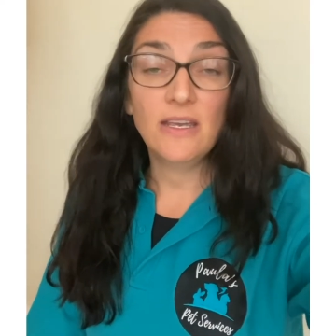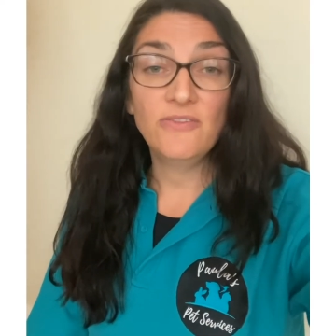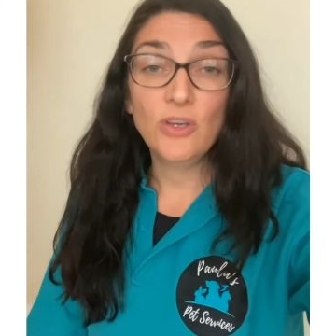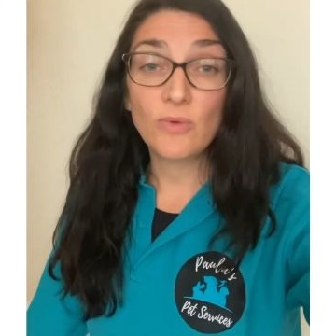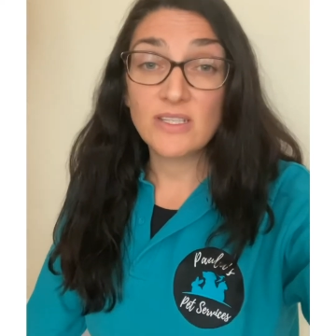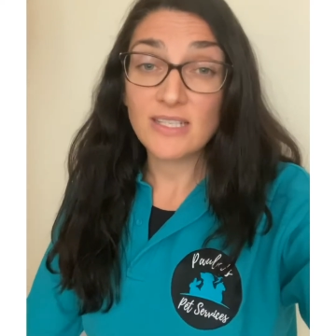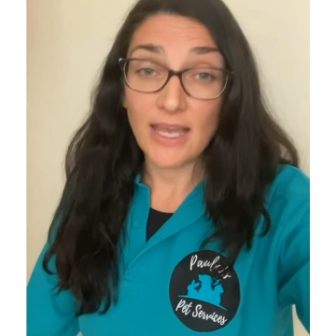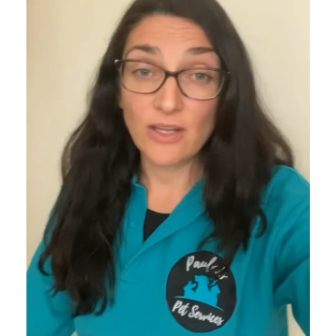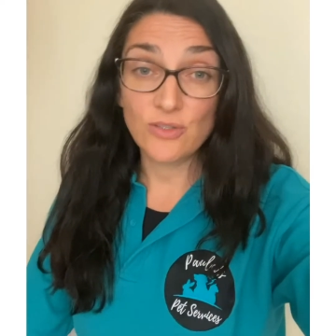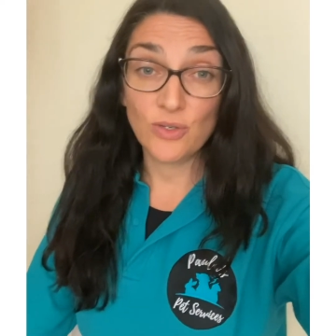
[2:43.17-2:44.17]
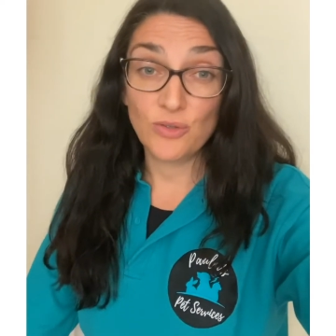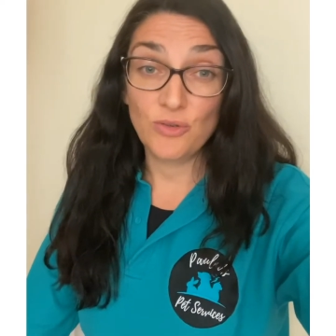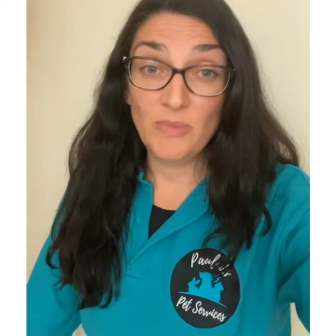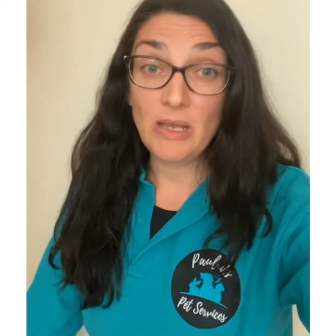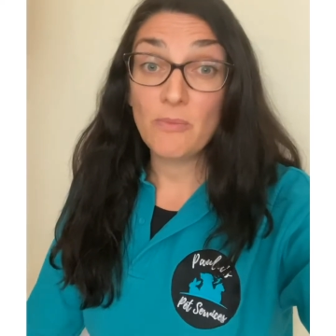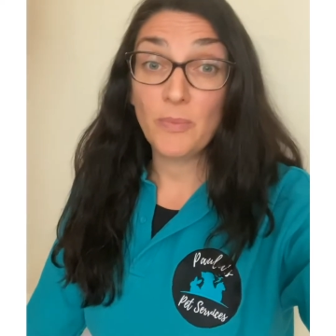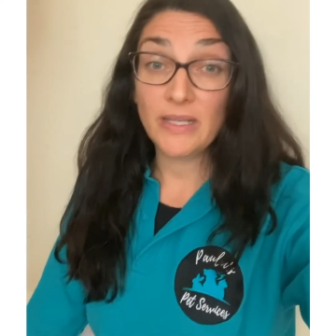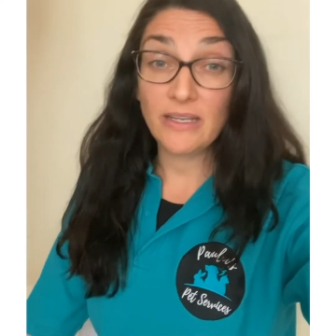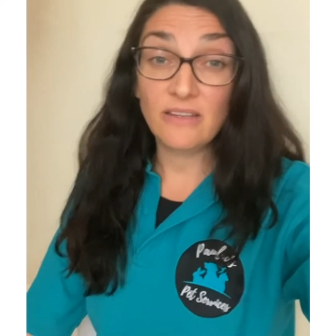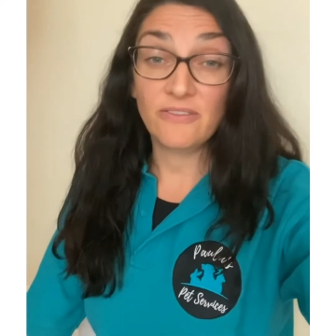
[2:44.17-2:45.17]
If you want to get in touch with me,
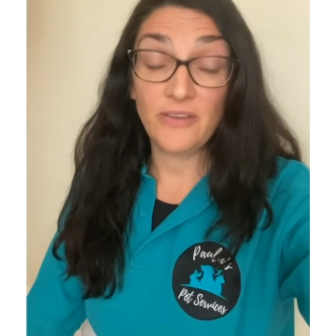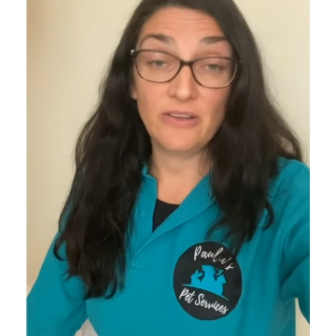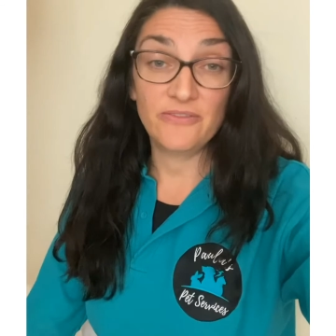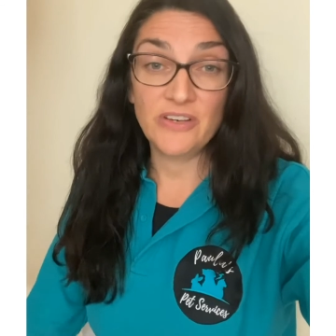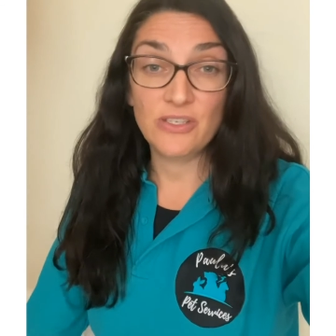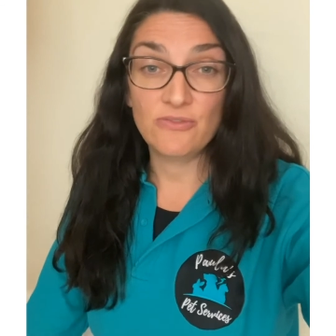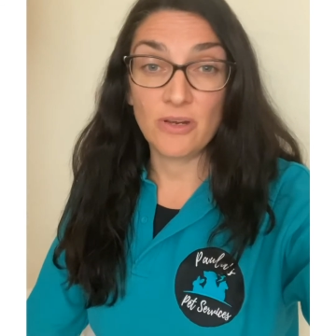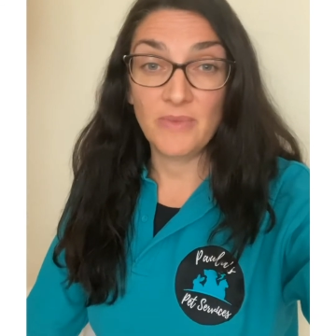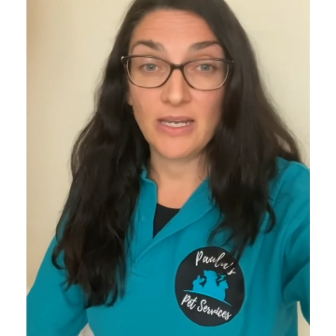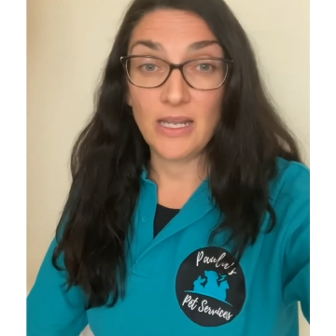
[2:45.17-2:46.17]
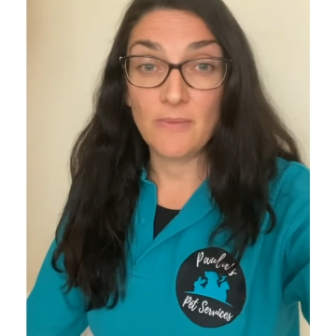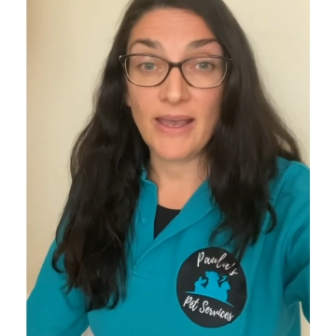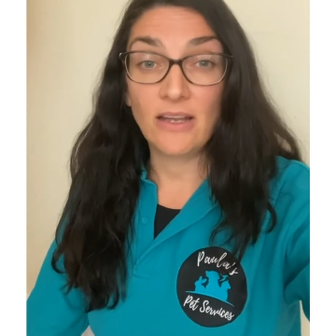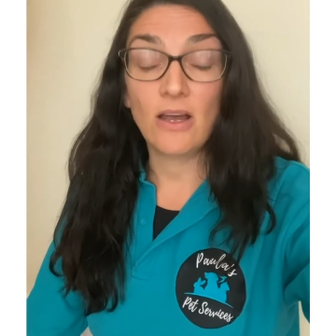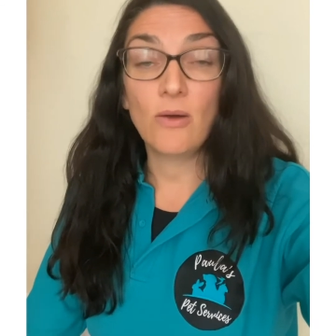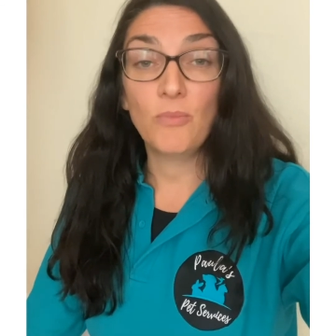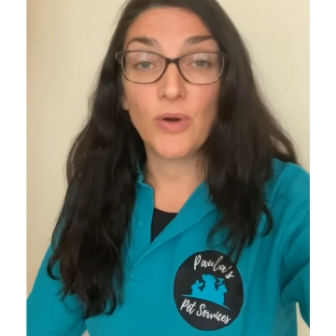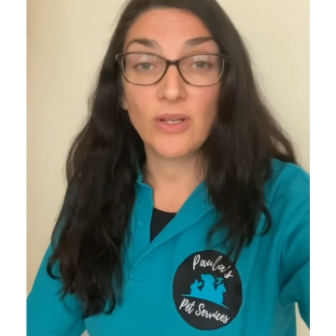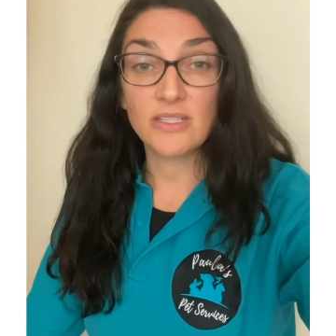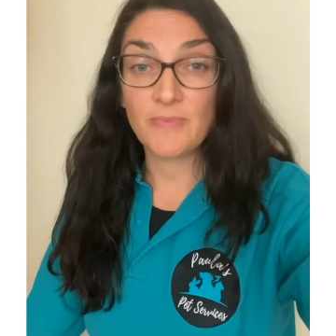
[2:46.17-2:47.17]
please feel free to drop me an email on
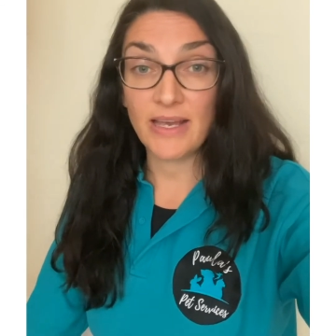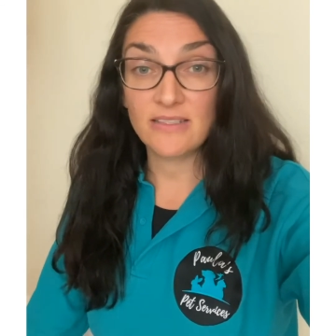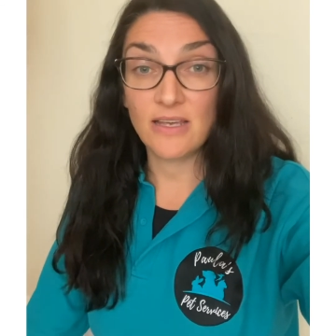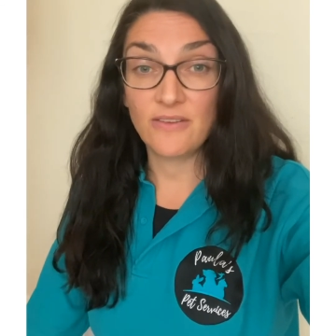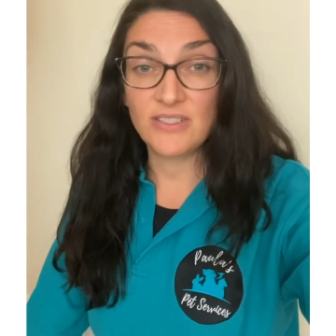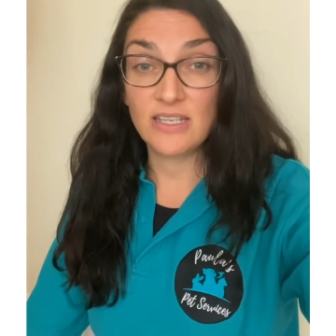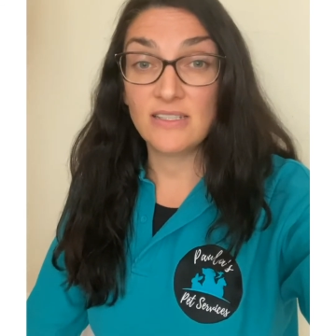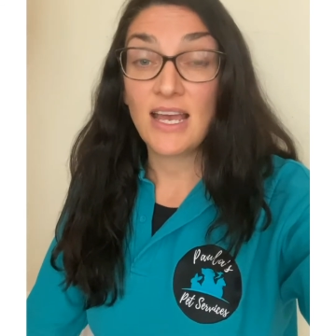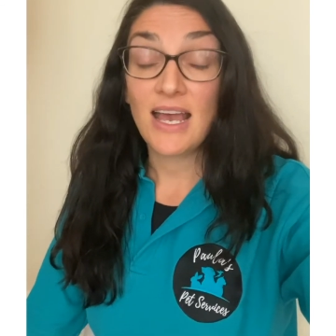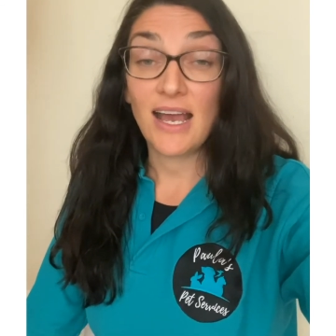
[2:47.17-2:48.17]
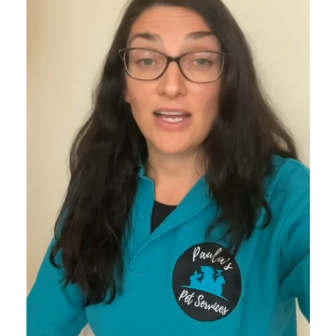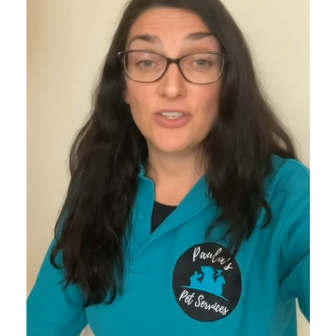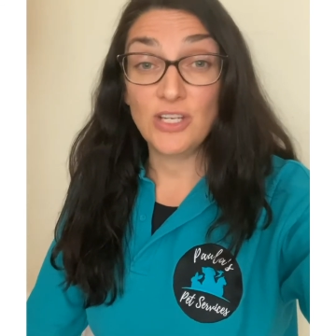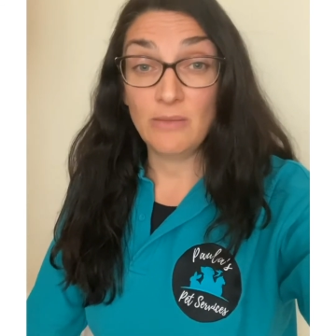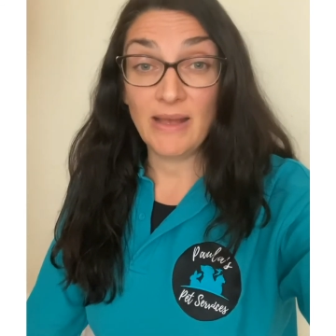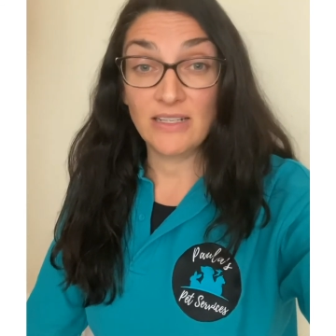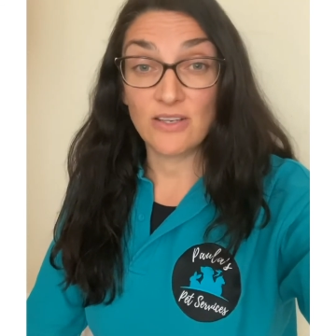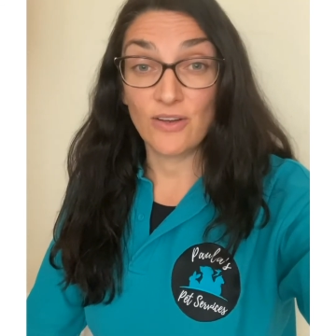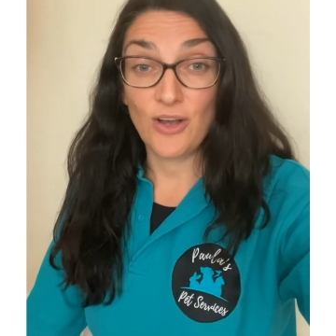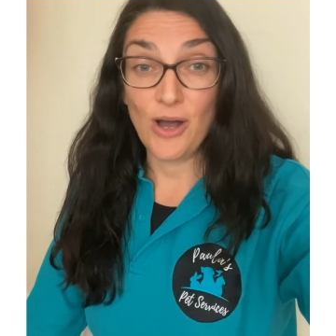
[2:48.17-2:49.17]

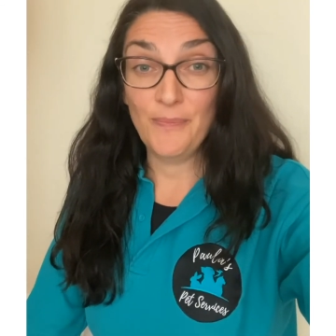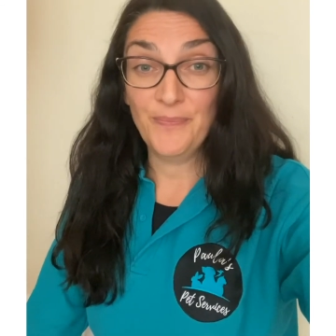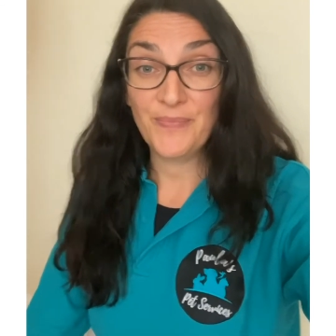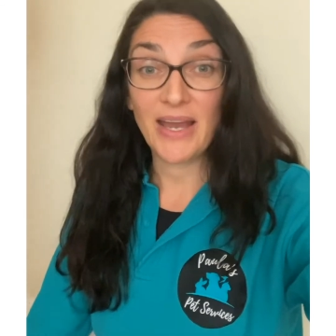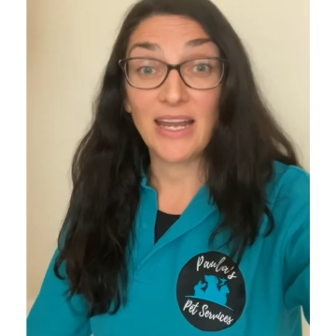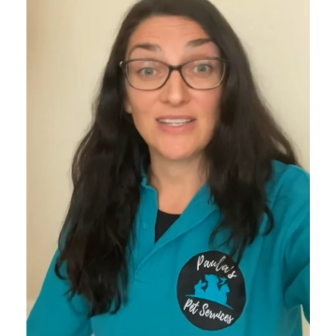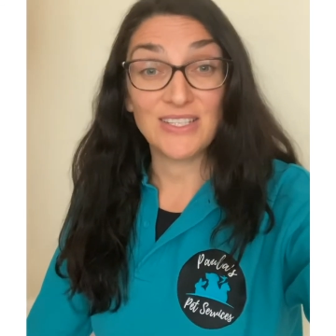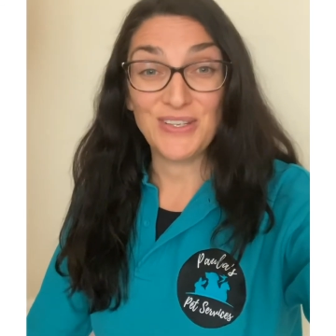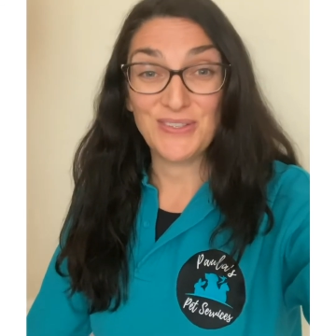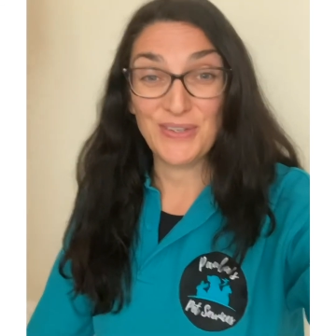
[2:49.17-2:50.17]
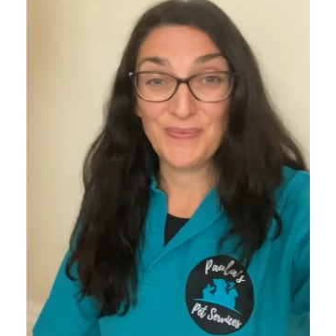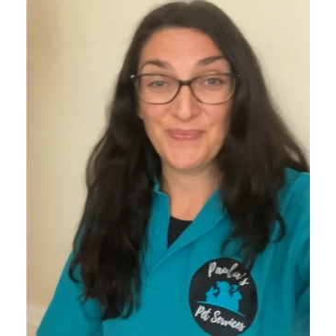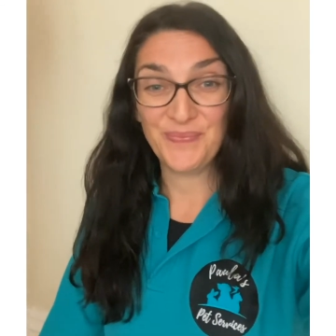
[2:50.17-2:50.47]
paulaspetservices@gmail.com, and I'll see you soon.